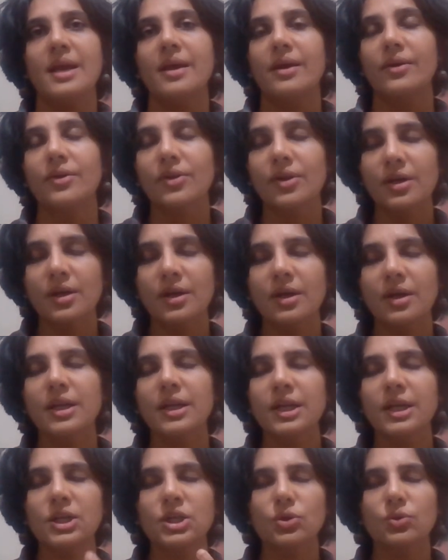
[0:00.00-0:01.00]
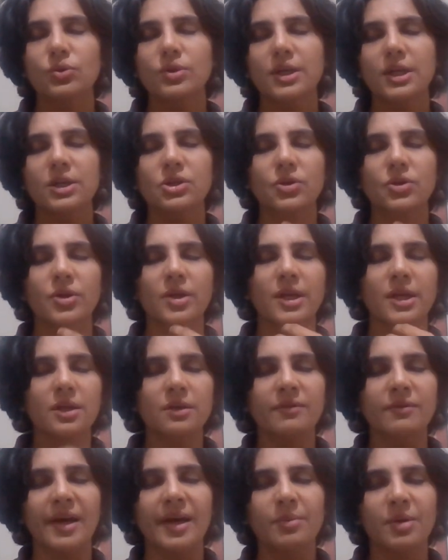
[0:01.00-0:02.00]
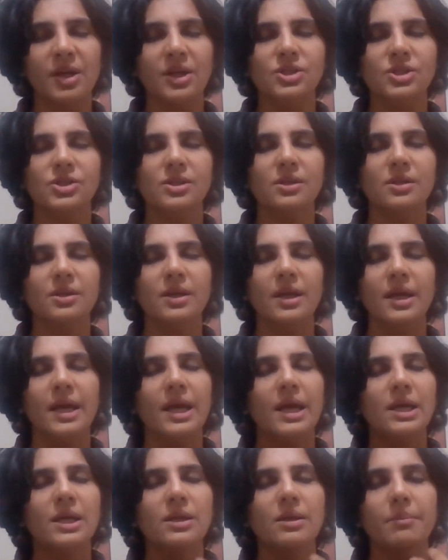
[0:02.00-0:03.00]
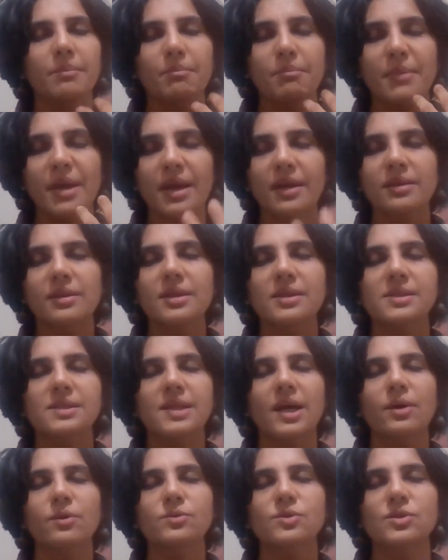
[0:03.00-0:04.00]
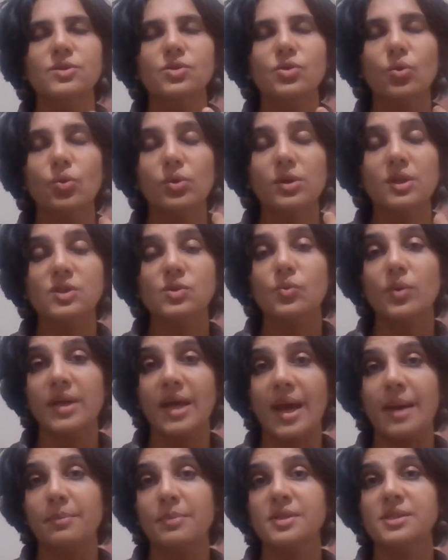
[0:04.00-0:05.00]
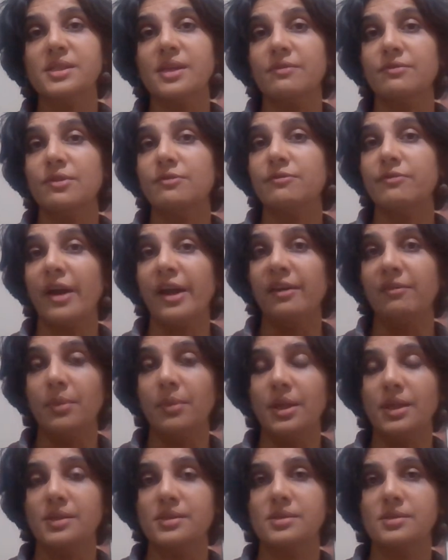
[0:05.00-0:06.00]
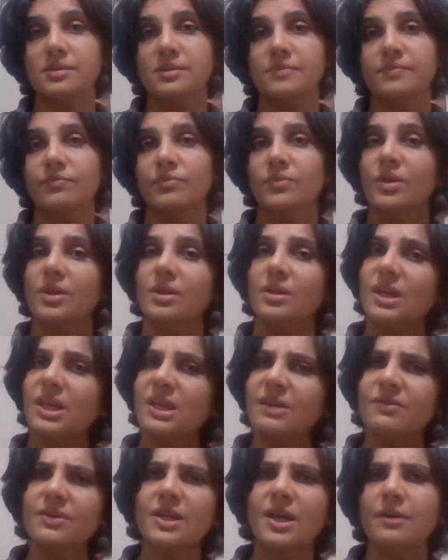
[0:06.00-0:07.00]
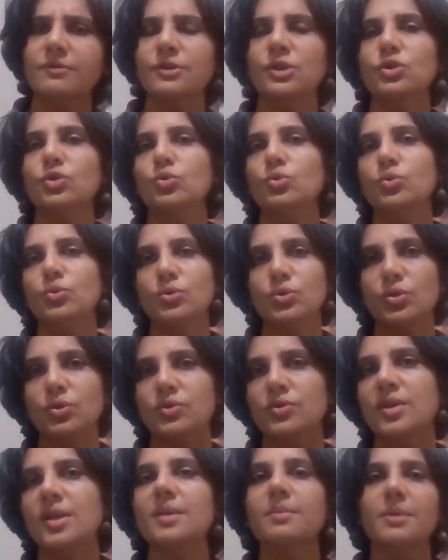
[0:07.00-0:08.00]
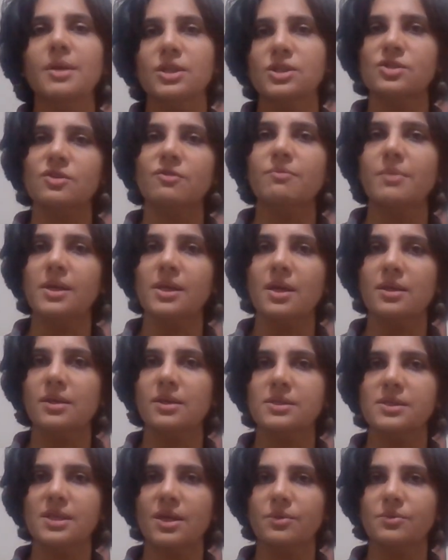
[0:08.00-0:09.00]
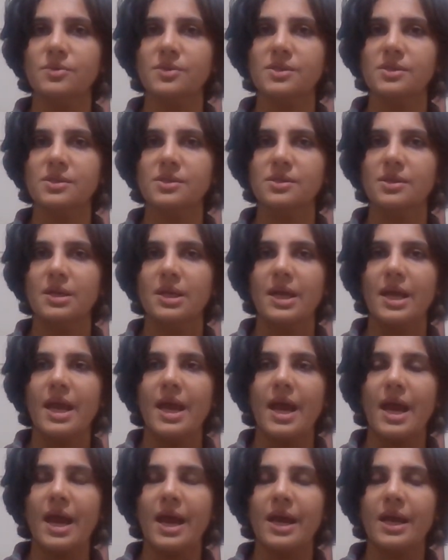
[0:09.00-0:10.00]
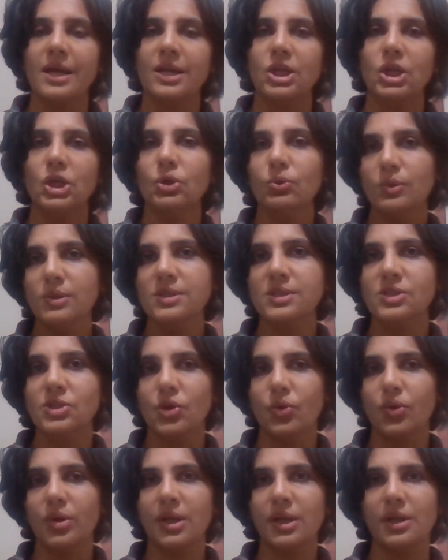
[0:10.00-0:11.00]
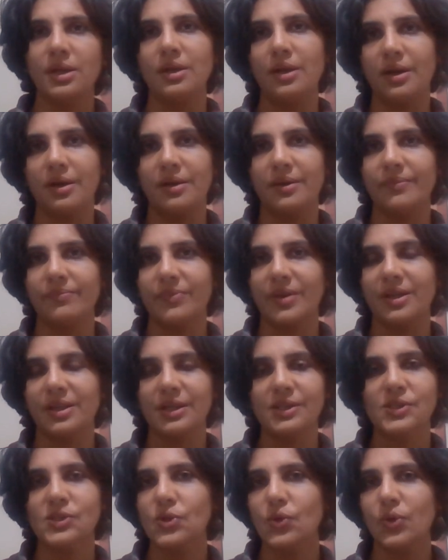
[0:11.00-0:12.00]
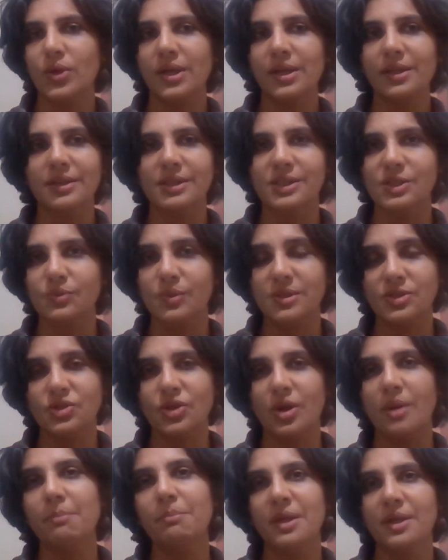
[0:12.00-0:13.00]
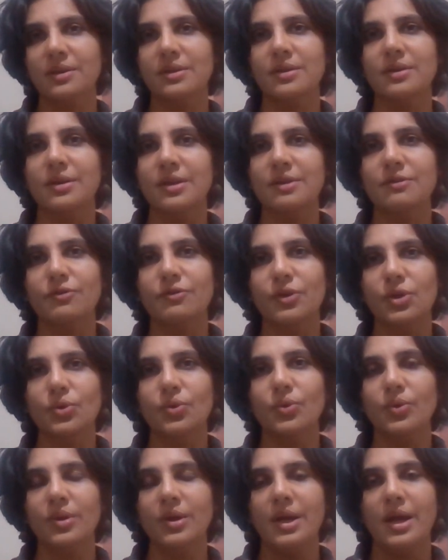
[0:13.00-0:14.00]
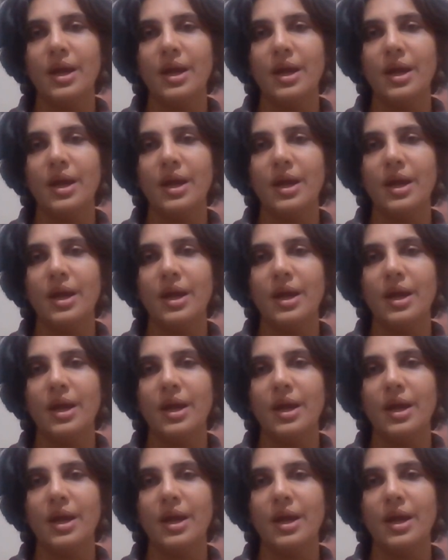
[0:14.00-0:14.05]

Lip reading: Really tune into your inner vibration. Make these sounds, notice what happens after 5 minutes, even after 2 to 3 minutes of making these sounds. And you will slowly, I think slowly, this will stop being theory for you.